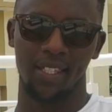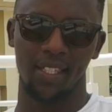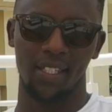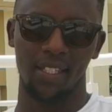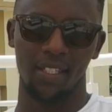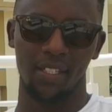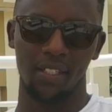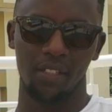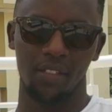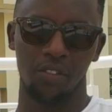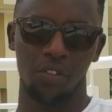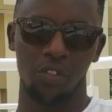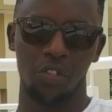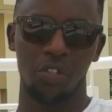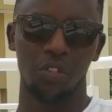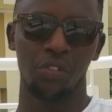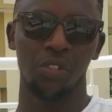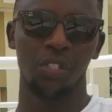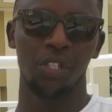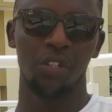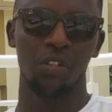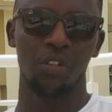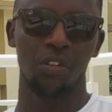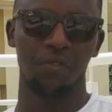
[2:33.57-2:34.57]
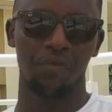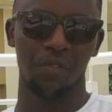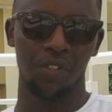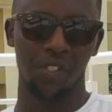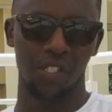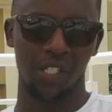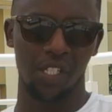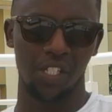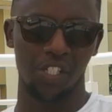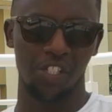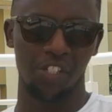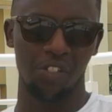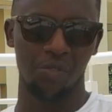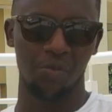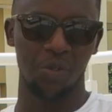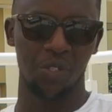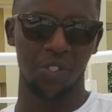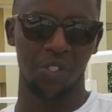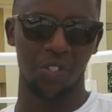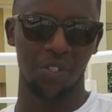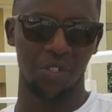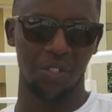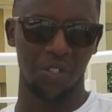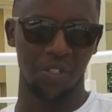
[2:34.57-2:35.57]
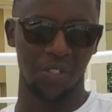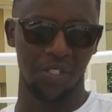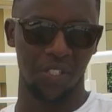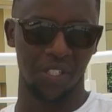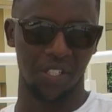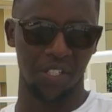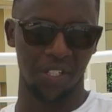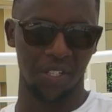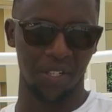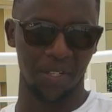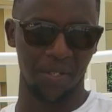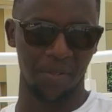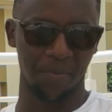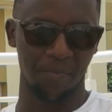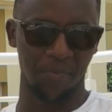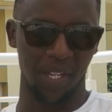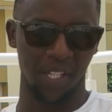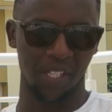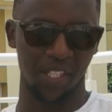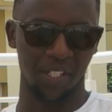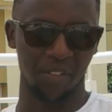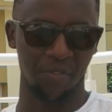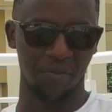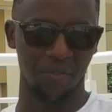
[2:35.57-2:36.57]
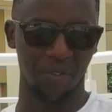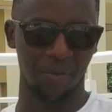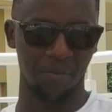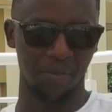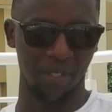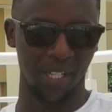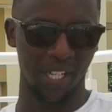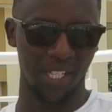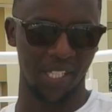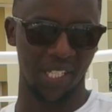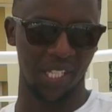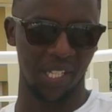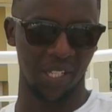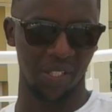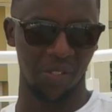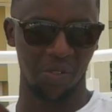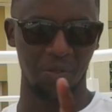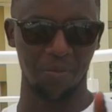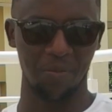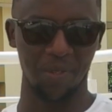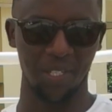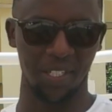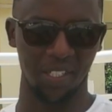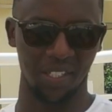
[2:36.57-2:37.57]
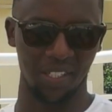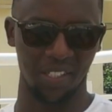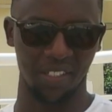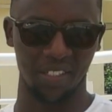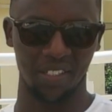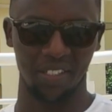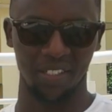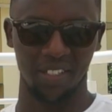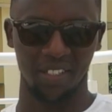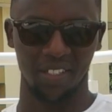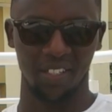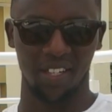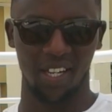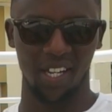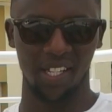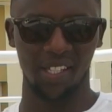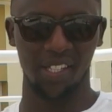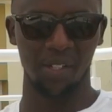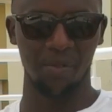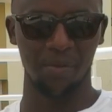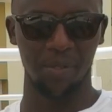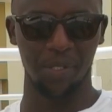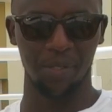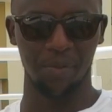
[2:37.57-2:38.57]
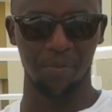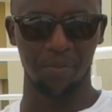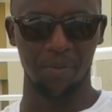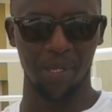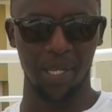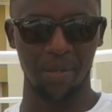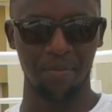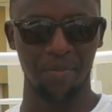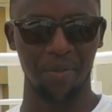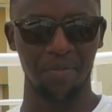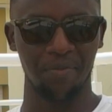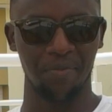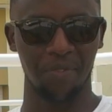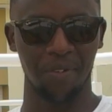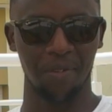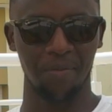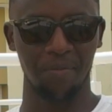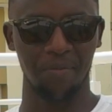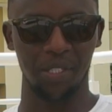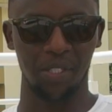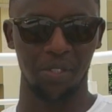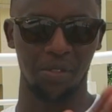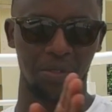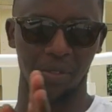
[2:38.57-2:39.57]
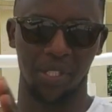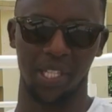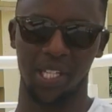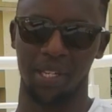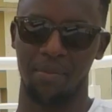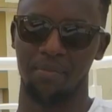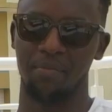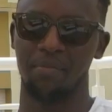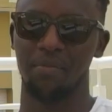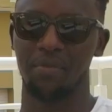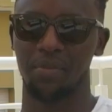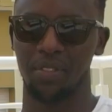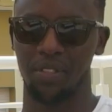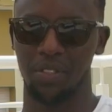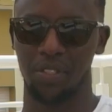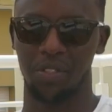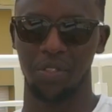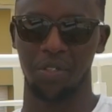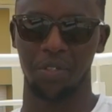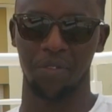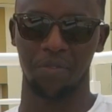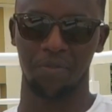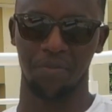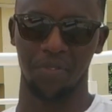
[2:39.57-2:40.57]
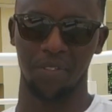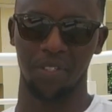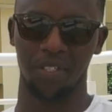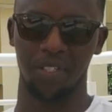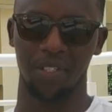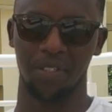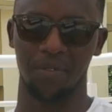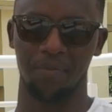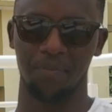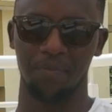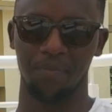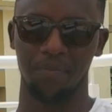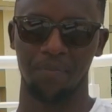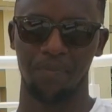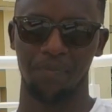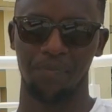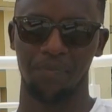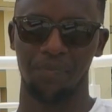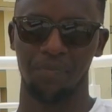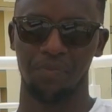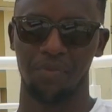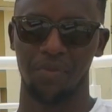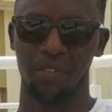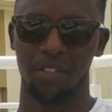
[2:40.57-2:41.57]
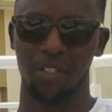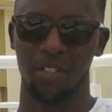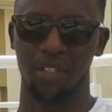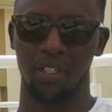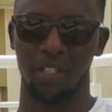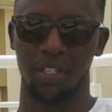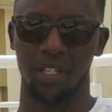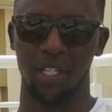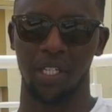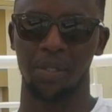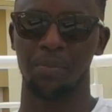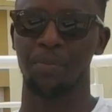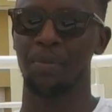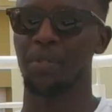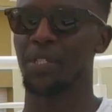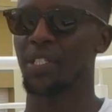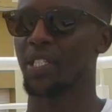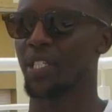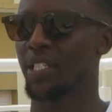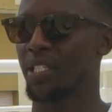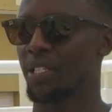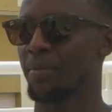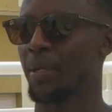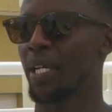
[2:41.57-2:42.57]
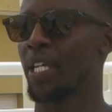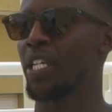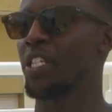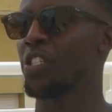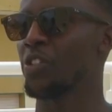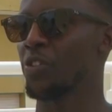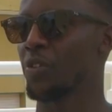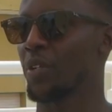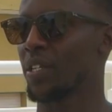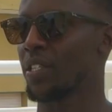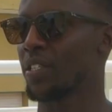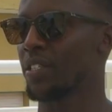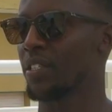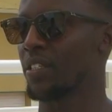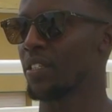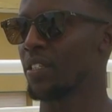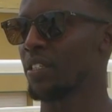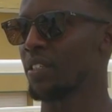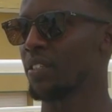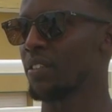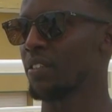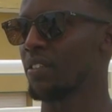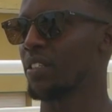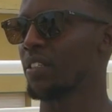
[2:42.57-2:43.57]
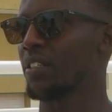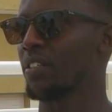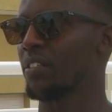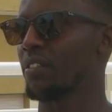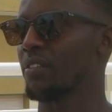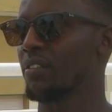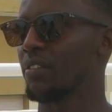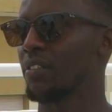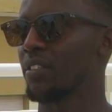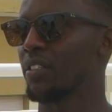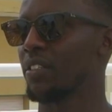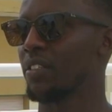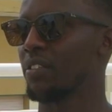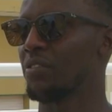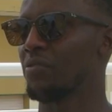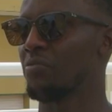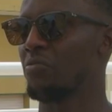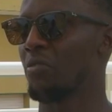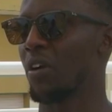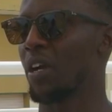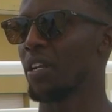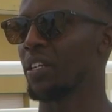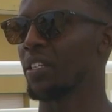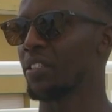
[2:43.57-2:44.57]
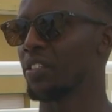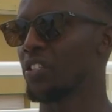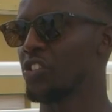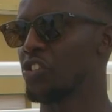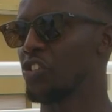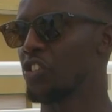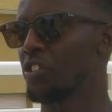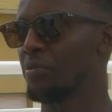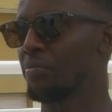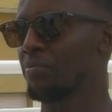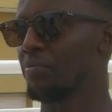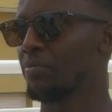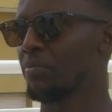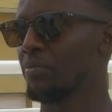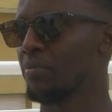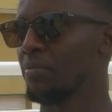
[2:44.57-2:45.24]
think, no, the conversation was not, I think, from their side to me. Mm-hmm. I think it was maybe from me to them, sort of presenting my interest in running the gym.